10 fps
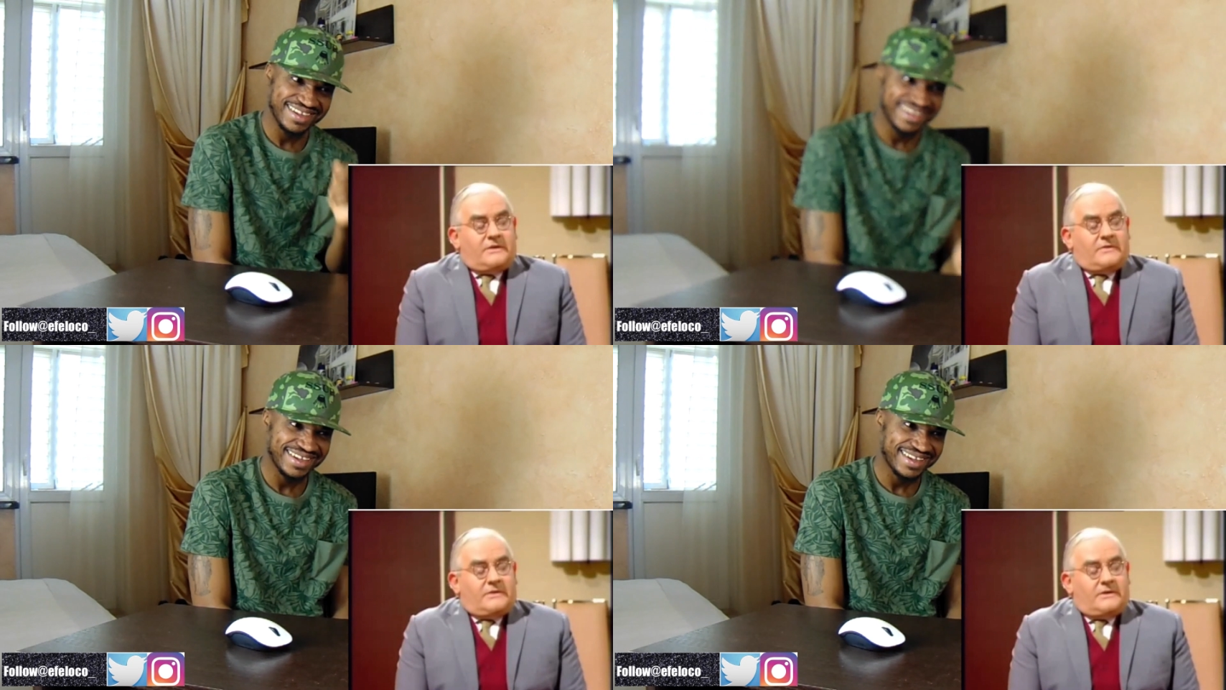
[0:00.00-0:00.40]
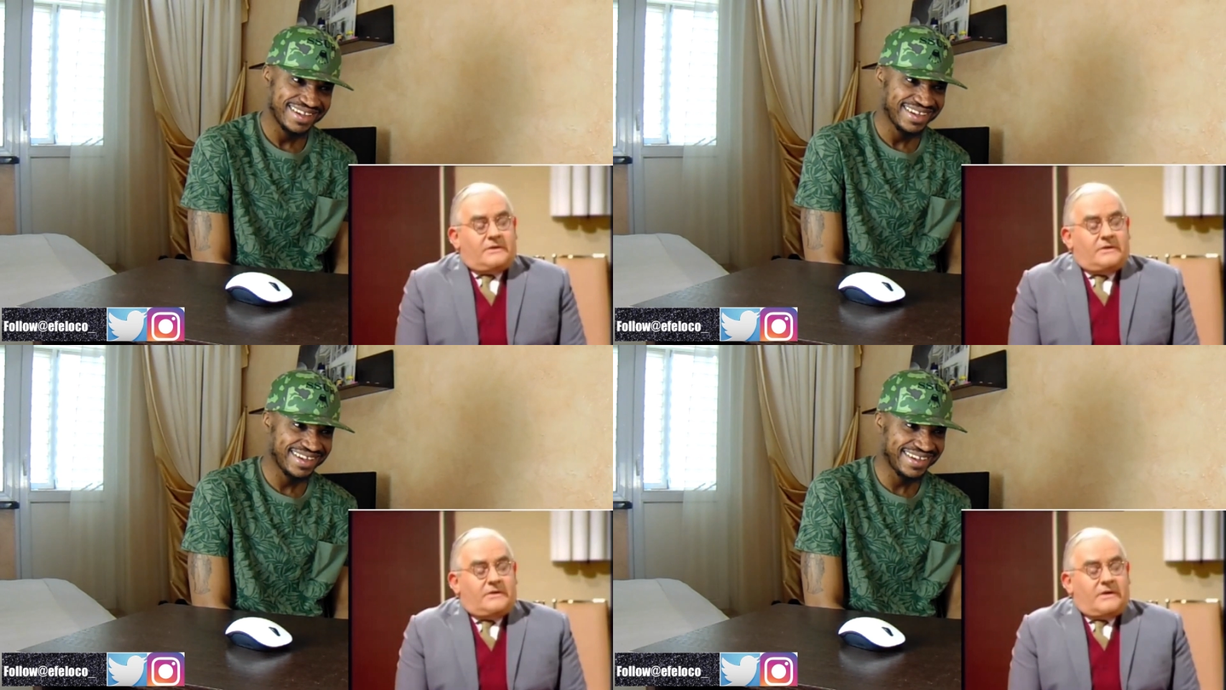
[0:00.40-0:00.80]

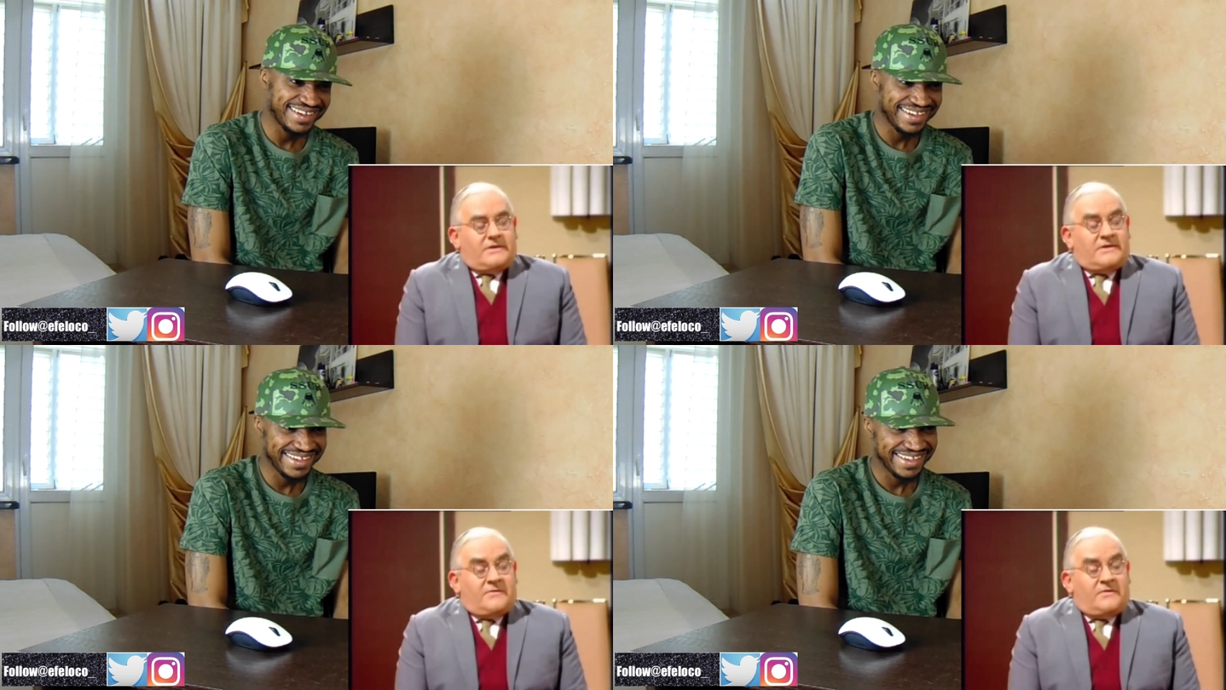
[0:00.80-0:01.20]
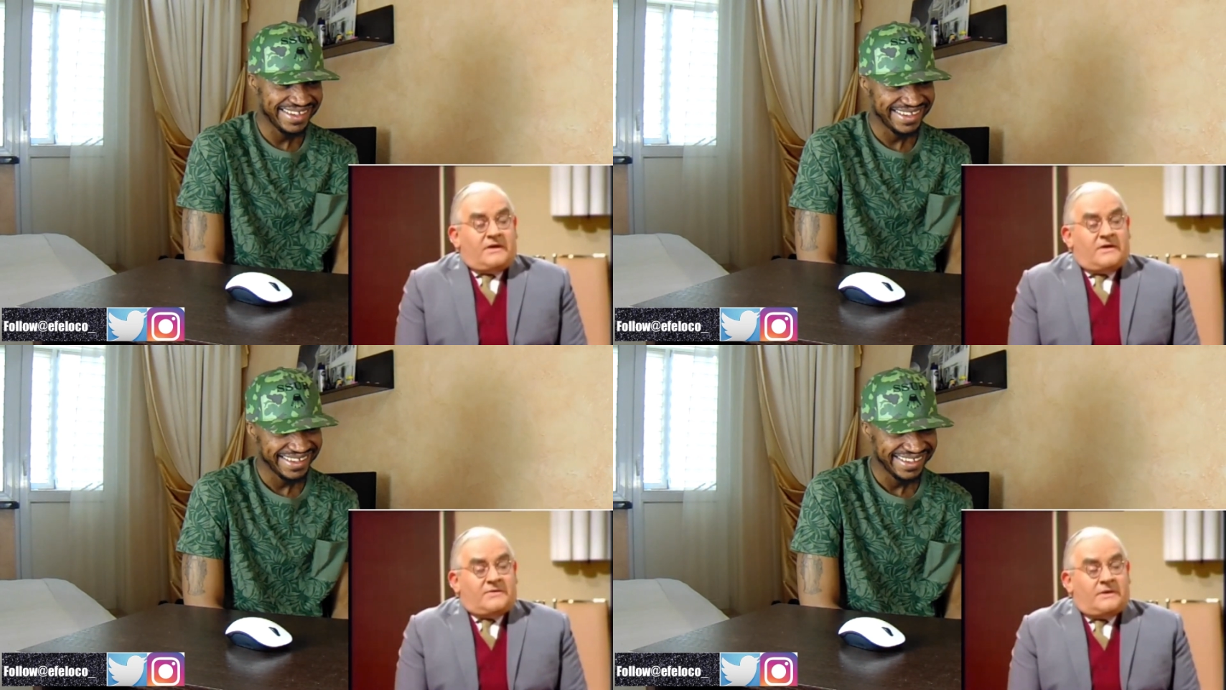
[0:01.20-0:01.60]
Speaker 1: uh,
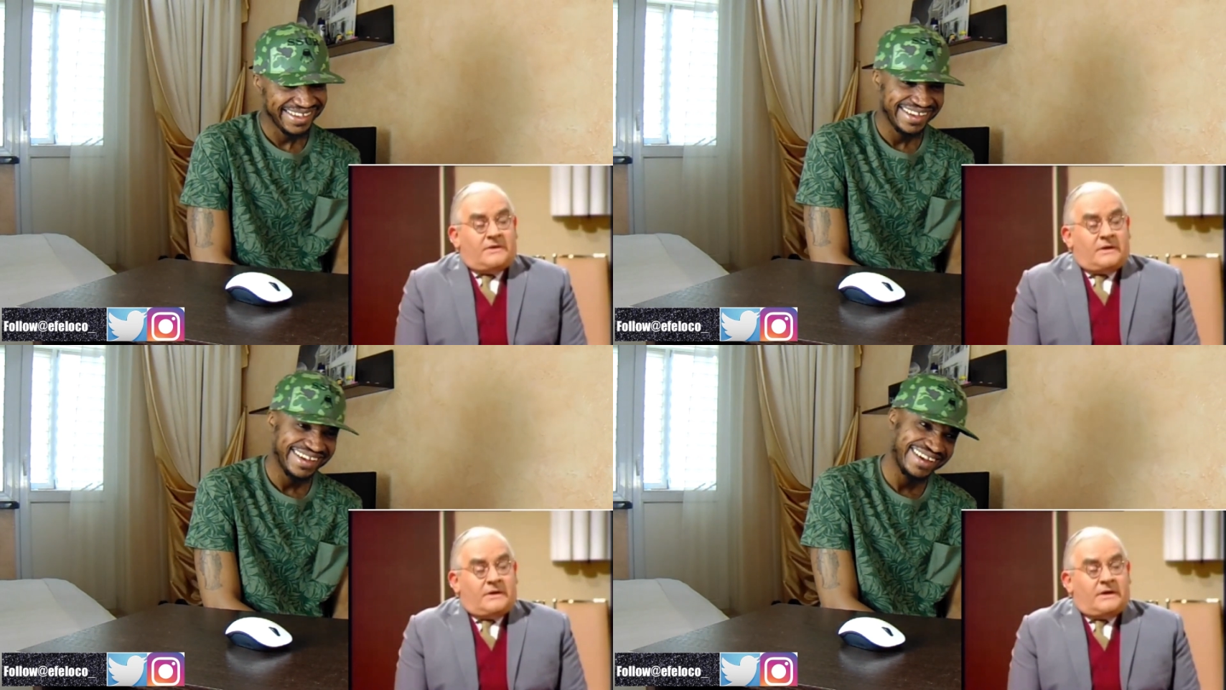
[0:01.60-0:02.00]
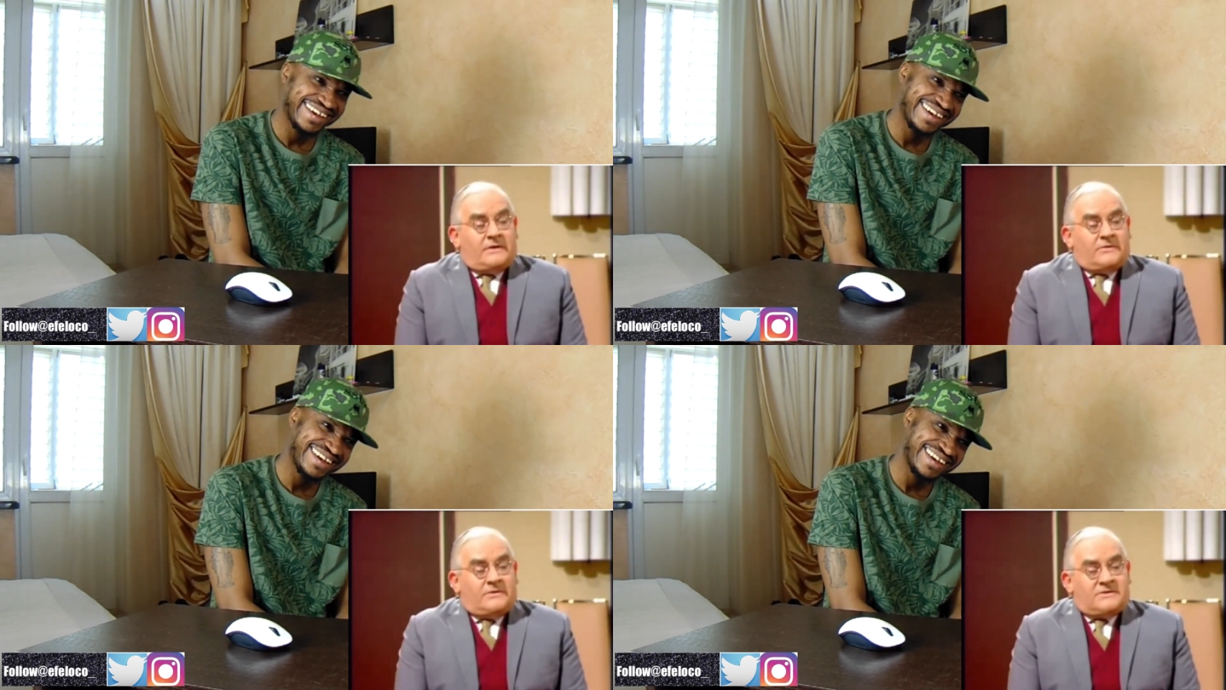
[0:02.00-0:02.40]

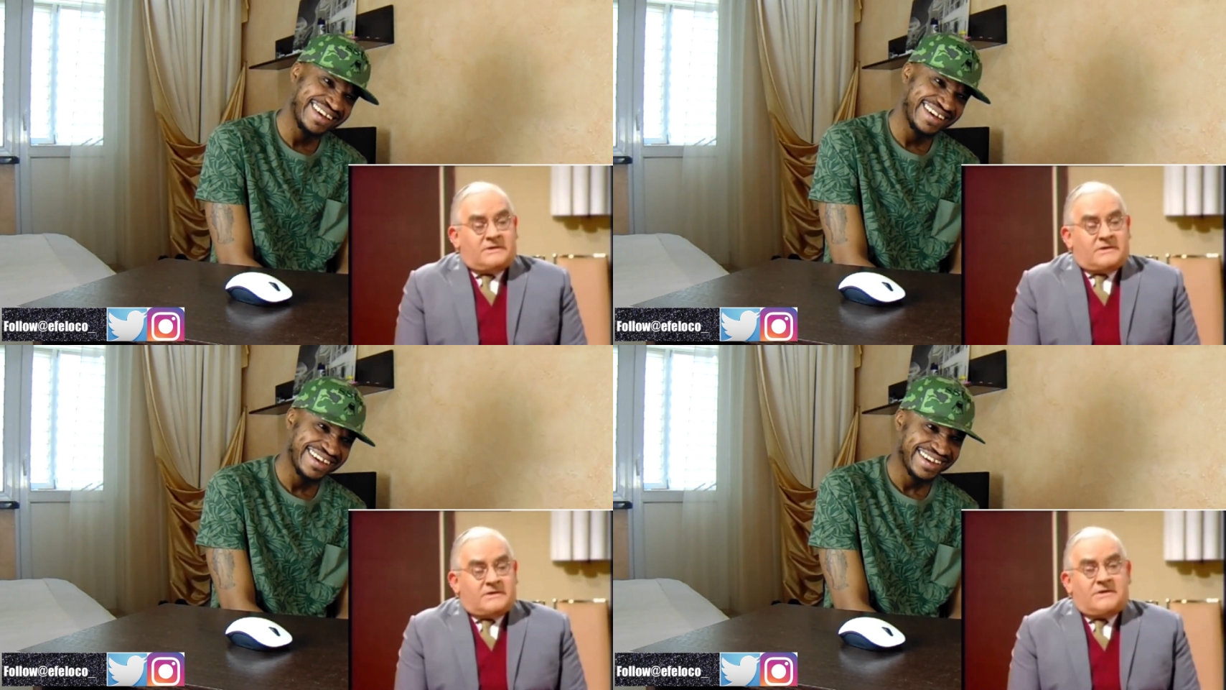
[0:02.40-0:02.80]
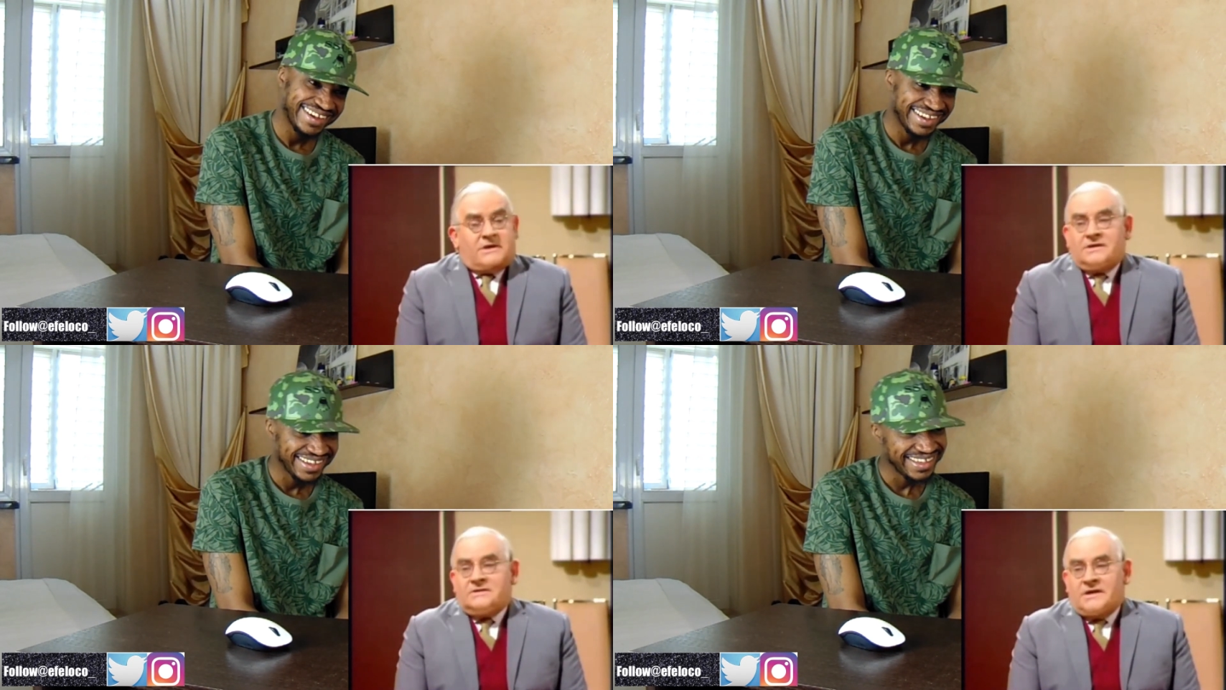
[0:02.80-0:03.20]
7,906
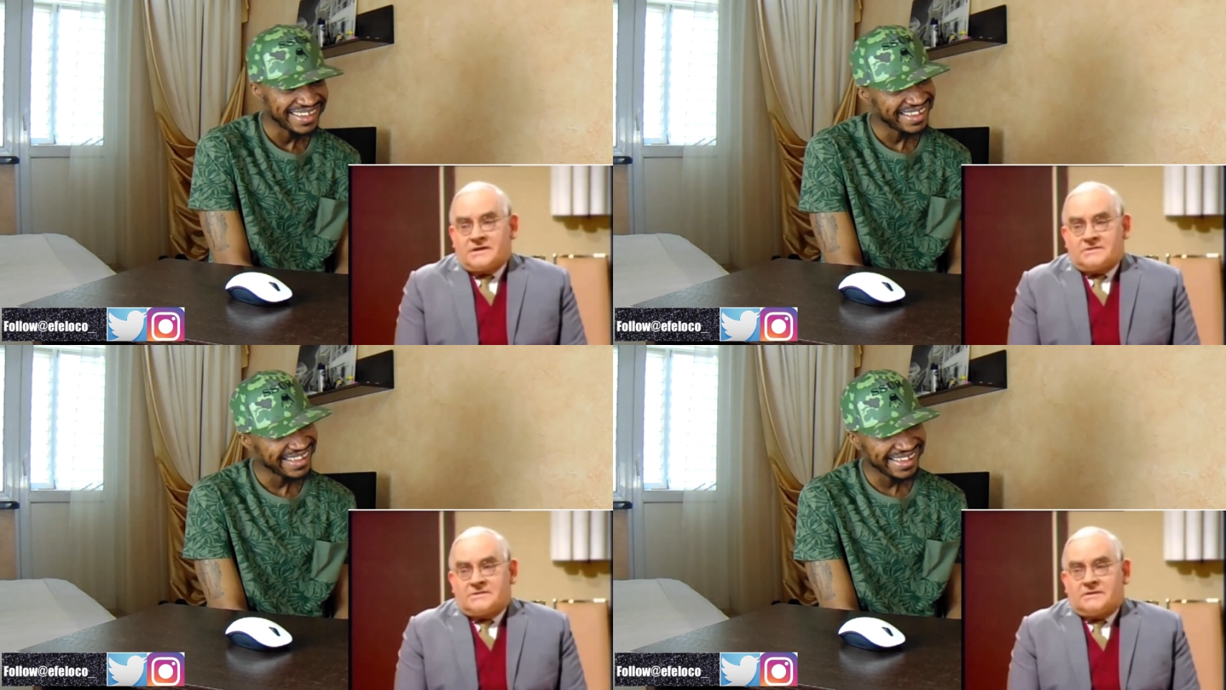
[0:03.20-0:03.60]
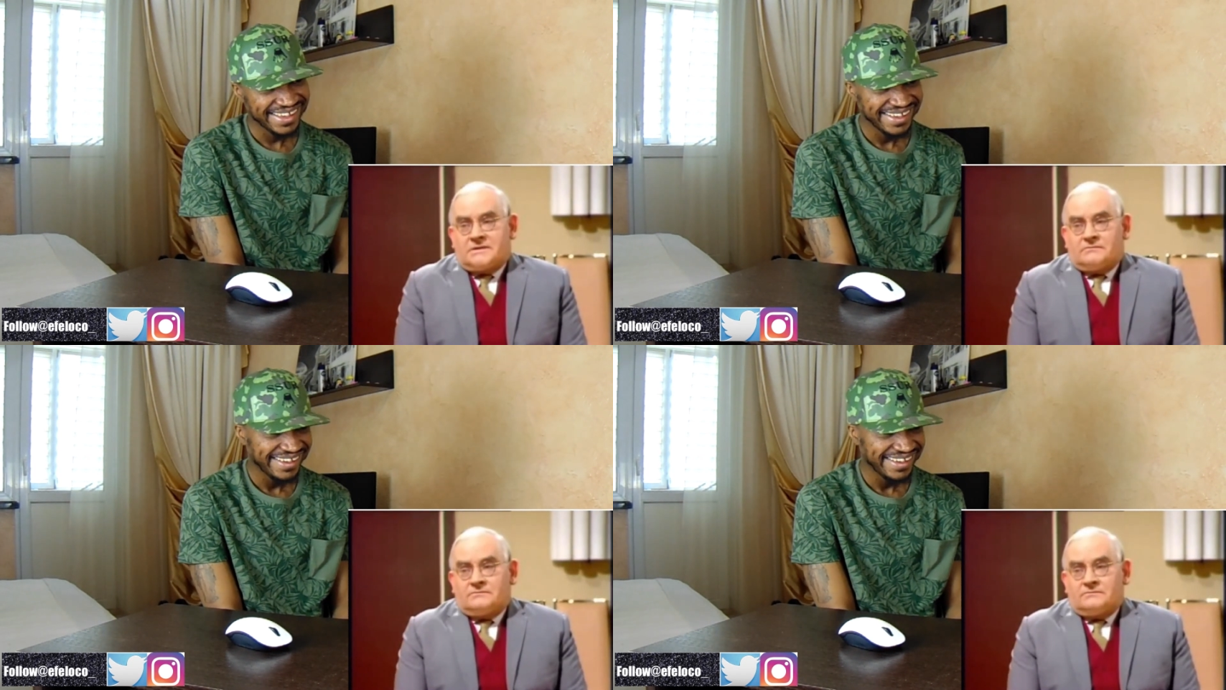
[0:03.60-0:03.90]
days net, sir.